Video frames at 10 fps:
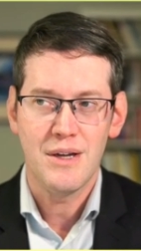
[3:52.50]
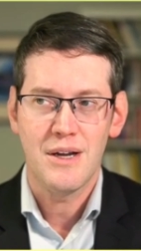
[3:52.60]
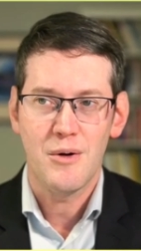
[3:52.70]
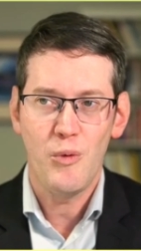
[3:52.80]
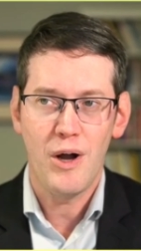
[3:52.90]

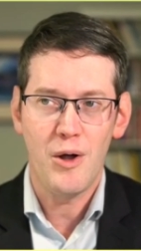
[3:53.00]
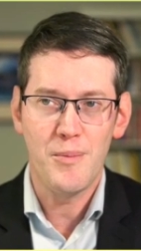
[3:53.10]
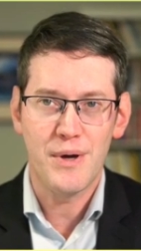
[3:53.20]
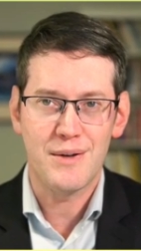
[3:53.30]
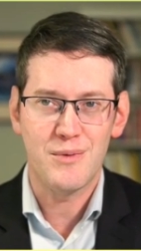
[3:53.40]
Well,
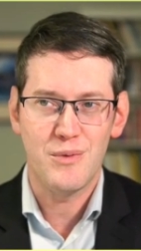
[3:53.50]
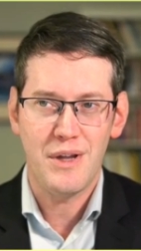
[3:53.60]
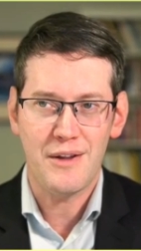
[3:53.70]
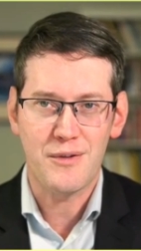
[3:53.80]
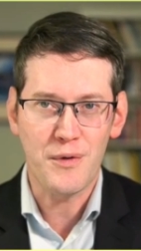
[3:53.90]
but
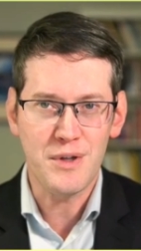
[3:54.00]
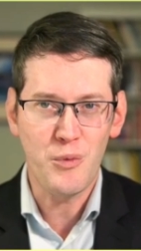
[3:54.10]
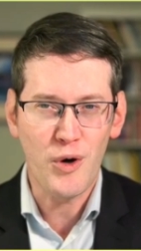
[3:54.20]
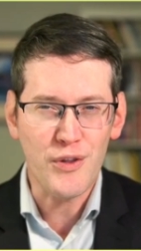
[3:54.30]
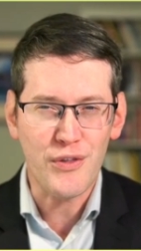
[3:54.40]
it's only
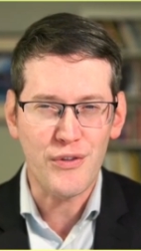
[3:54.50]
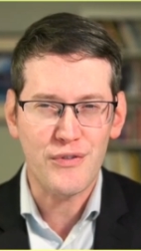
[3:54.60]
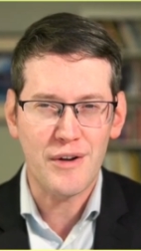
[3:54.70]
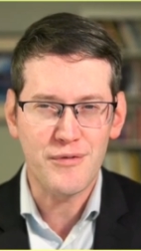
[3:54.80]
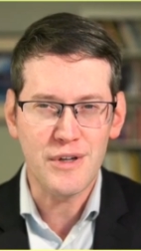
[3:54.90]
worth
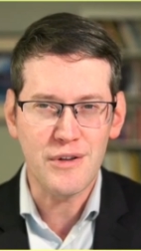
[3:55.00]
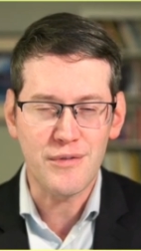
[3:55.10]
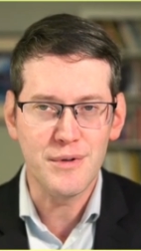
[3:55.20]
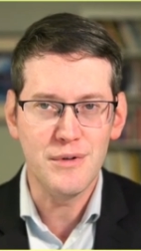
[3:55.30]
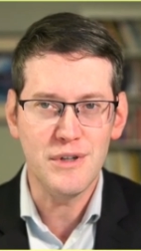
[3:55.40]
suffering
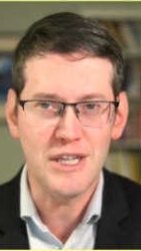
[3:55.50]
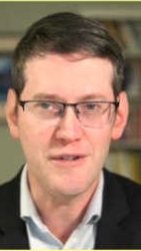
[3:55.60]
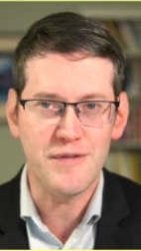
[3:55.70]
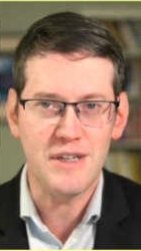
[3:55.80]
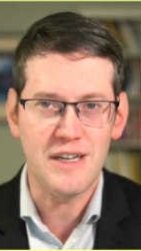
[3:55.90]
through
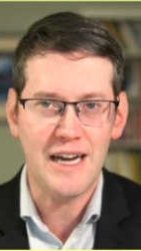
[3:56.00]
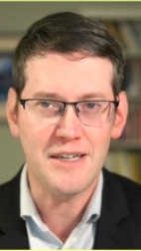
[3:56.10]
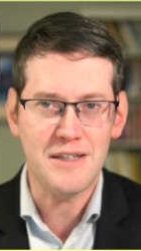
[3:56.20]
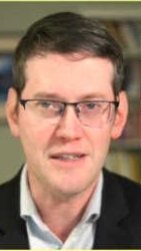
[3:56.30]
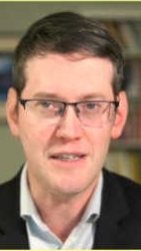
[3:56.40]
if it
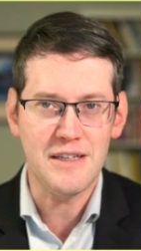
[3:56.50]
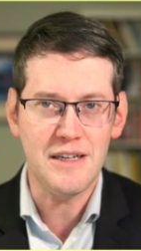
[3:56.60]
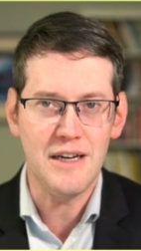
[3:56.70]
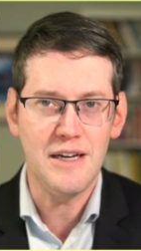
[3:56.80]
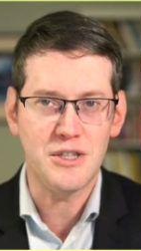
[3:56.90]

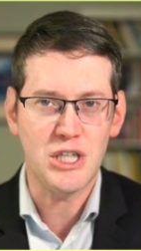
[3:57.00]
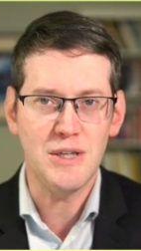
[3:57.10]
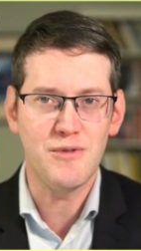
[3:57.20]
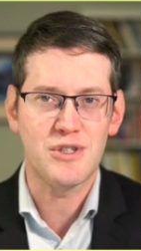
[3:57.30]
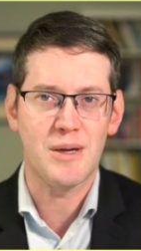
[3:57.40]
actually
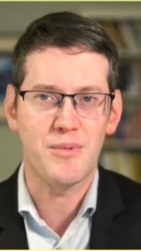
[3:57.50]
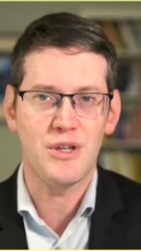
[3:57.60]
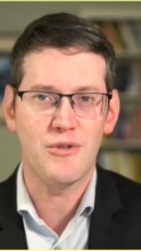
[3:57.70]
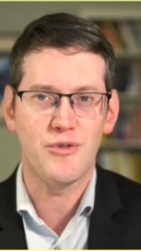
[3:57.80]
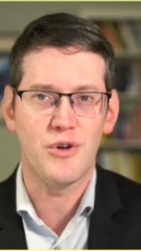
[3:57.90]
achieves
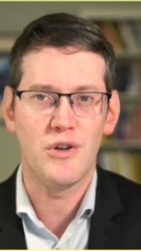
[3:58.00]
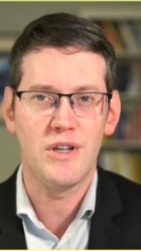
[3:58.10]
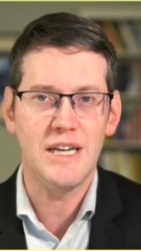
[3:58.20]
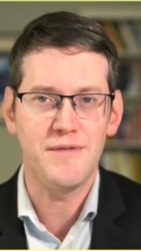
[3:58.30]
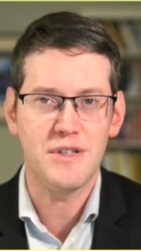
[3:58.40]
something for her
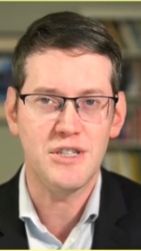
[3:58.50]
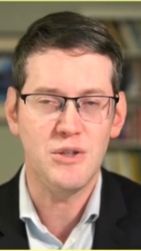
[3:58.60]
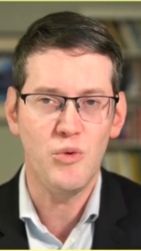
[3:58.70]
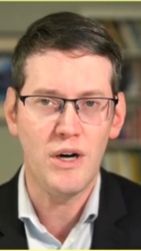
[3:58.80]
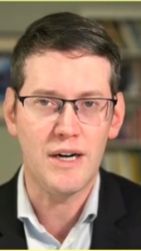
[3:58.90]
life that
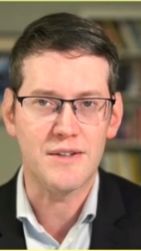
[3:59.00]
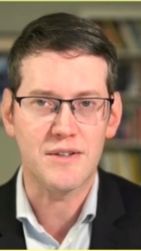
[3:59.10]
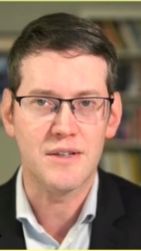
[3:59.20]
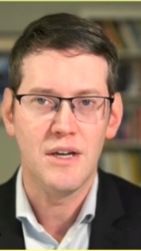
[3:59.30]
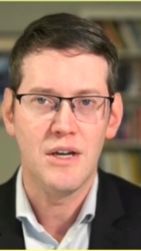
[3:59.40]
she
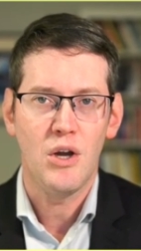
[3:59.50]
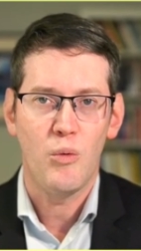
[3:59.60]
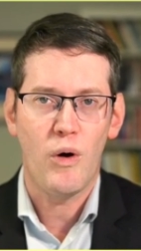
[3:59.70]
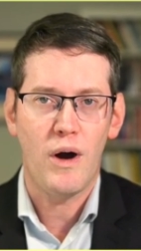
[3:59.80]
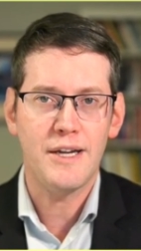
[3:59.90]
wants.
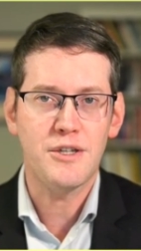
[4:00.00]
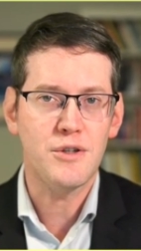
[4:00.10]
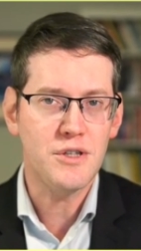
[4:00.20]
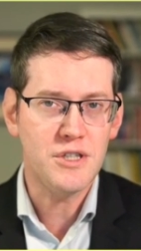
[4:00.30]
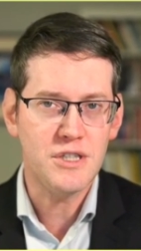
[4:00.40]
Why
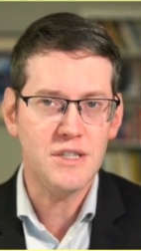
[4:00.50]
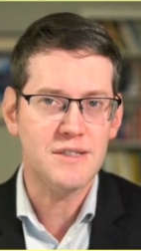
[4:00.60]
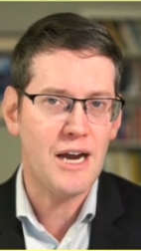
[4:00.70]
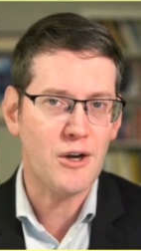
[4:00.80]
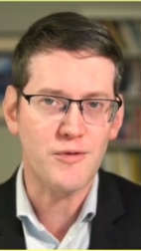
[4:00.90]
should she
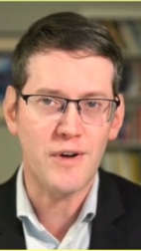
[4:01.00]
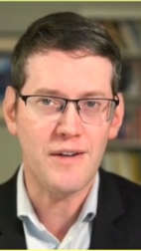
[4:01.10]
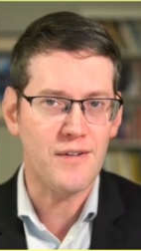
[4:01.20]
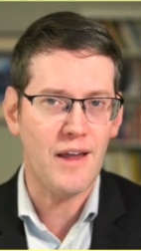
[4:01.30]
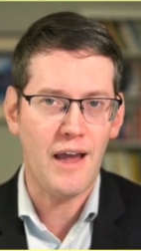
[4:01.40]

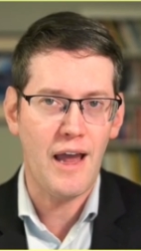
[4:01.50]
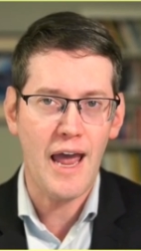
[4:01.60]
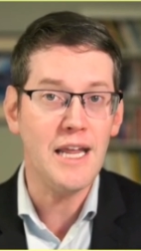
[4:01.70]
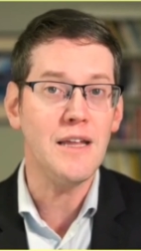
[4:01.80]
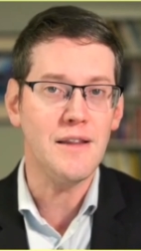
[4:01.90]
sacrifice
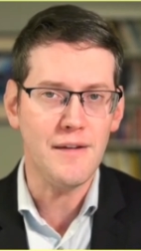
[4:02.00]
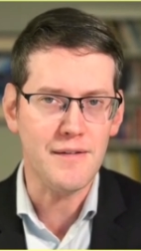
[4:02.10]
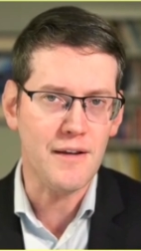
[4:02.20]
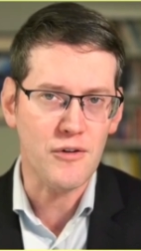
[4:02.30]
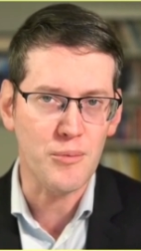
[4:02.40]
any of these
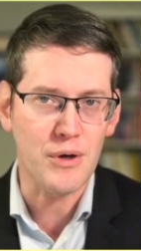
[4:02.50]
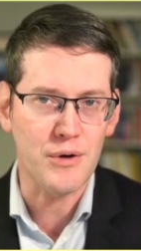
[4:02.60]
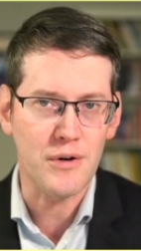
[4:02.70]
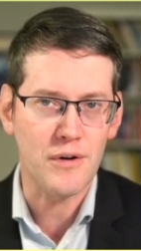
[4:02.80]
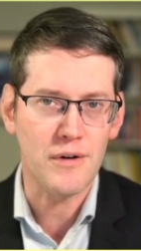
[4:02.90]
things about
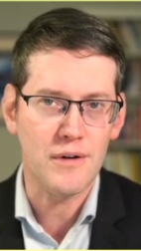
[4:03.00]
her